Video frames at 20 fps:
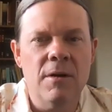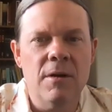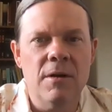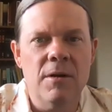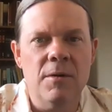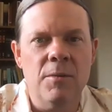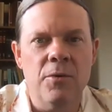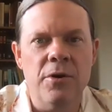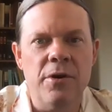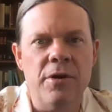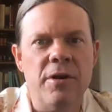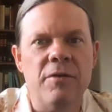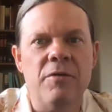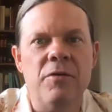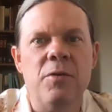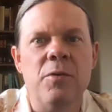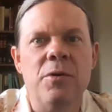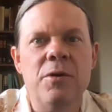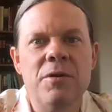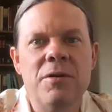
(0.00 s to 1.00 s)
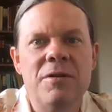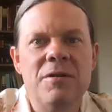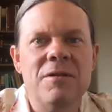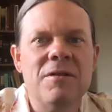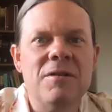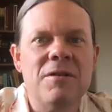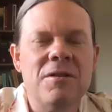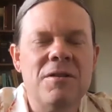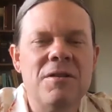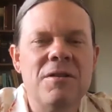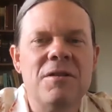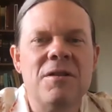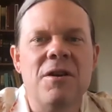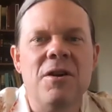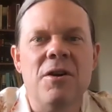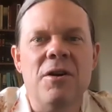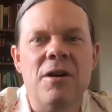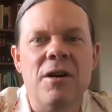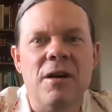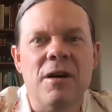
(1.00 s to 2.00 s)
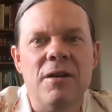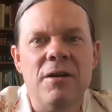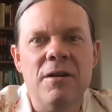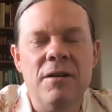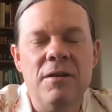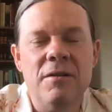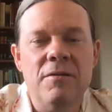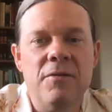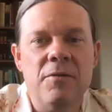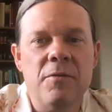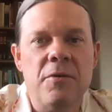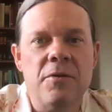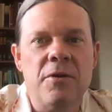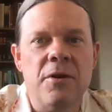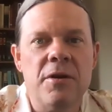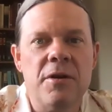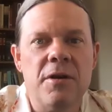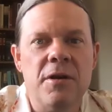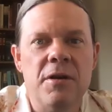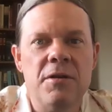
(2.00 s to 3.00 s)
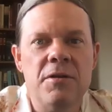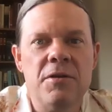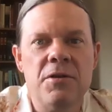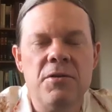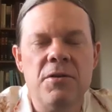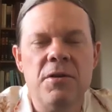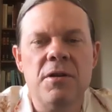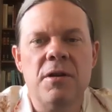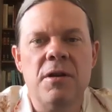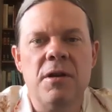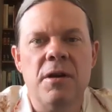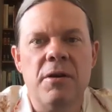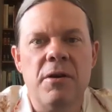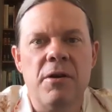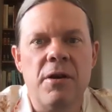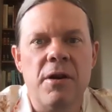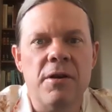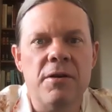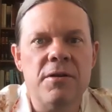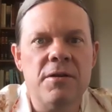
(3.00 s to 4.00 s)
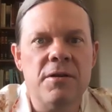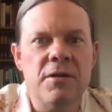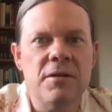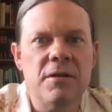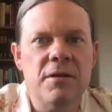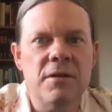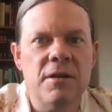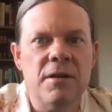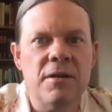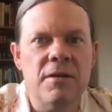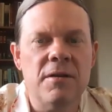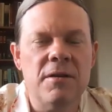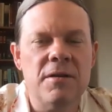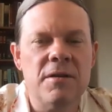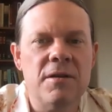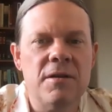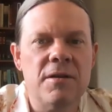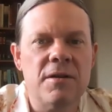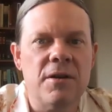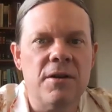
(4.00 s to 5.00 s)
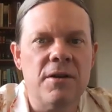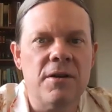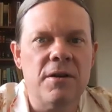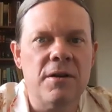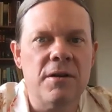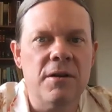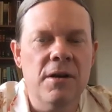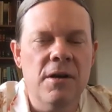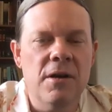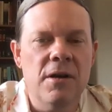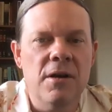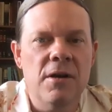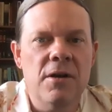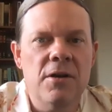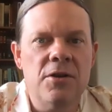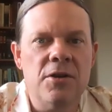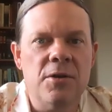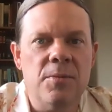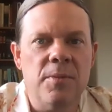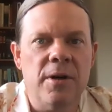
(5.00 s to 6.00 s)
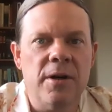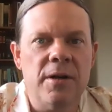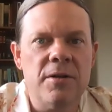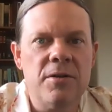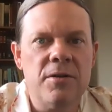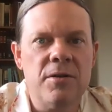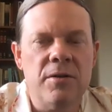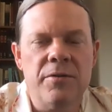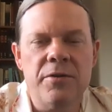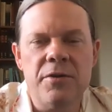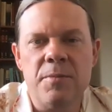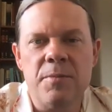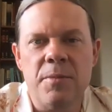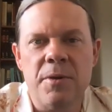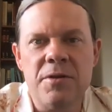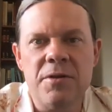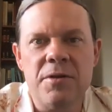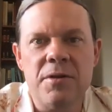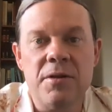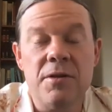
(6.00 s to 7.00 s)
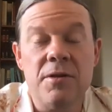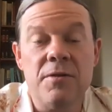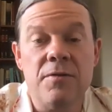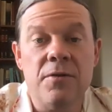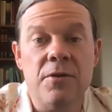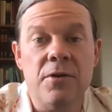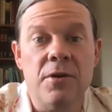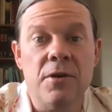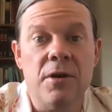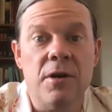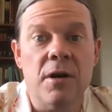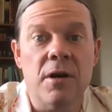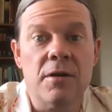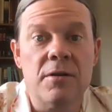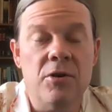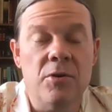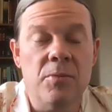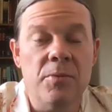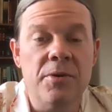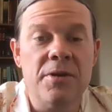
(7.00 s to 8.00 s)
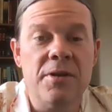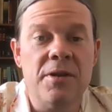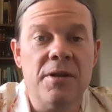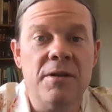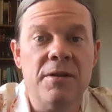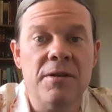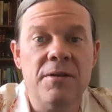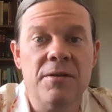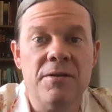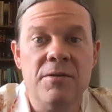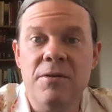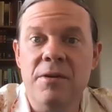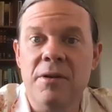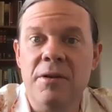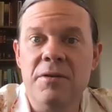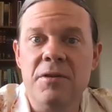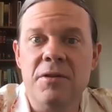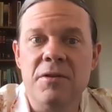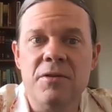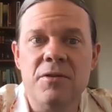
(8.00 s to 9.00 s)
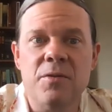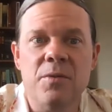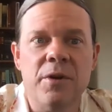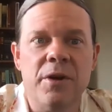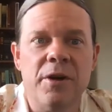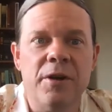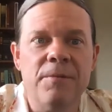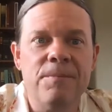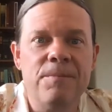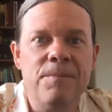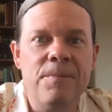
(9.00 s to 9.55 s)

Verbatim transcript: Good morning, everyone. This is Gary Alley from the Narkis Street Congregation, and this is our Shabbat service message for October 10th, 2020.